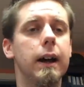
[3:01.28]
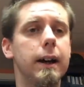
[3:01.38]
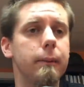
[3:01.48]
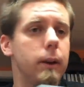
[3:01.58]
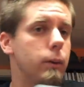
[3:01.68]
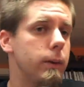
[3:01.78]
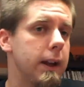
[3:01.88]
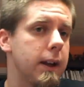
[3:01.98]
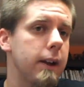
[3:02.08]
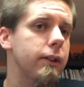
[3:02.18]

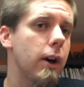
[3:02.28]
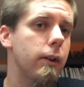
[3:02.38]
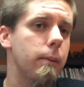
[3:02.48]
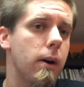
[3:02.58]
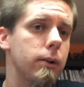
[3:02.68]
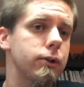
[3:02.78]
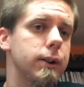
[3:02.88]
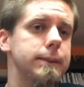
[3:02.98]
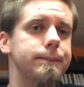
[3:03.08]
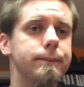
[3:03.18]
It got us out of the model
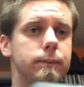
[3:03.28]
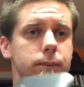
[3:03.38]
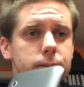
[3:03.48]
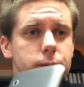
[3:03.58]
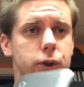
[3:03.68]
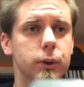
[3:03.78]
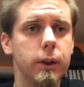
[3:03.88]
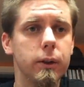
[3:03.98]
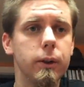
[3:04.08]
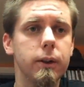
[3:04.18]
shop, so
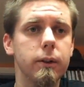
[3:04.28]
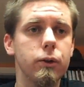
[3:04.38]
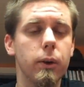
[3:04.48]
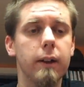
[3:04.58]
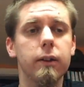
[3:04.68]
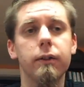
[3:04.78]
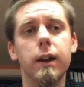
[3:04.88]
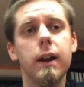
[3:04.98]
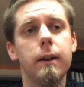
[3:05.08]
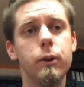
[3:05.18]
you know you could enjoy that stuff.
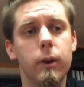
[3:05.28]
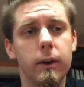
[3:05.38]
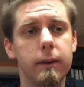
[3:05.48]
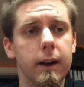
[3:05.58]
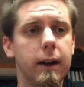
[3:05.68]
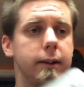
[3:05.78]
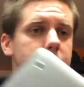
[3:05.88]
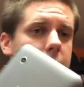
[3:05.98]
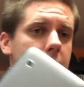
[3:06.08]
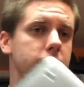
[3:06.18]
You could
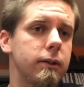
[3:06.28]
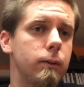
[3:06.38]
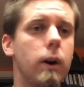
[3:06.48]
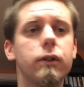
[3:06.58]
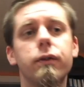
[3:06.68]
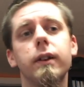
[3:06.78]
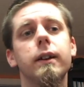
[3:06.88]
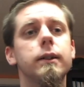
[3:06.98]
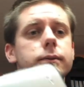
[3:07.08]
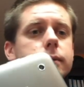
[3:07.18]
discuss, watch the
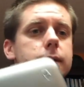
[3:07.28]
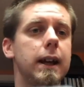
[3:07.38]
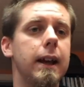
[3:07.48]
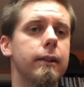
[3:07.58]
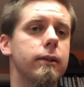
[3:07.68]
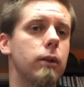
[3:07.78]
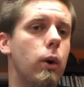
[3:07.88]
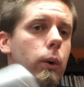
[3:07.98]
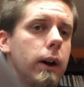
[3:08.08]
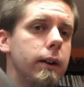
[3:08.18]
video, text,
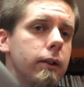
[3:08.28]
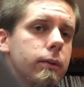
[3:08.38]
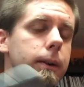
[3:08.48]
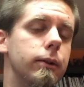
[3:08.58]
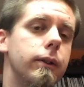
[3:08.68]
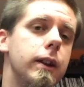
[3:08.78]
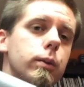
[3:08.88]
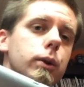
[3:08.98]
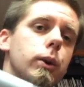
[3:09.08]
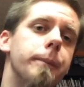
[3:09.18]
the whole nine yards from here. So
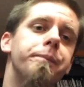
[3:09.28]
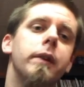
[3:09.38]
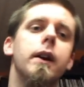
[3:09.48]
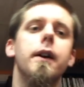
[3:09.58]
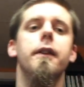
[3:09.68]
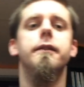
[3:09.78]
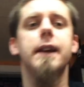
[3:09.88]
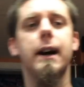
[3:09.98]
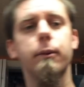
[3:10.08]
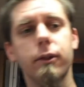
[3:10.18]
these were cool. The
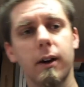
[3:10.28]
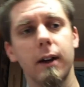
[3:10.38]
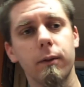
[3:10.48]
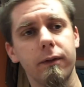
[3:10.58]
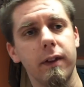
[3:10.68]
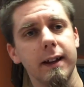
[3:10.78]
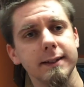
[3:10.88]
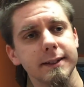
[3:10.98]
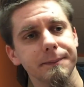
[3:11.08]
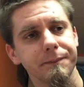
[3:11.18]
downside with
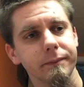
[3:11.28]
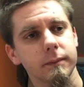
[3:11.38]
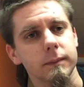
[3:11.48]
this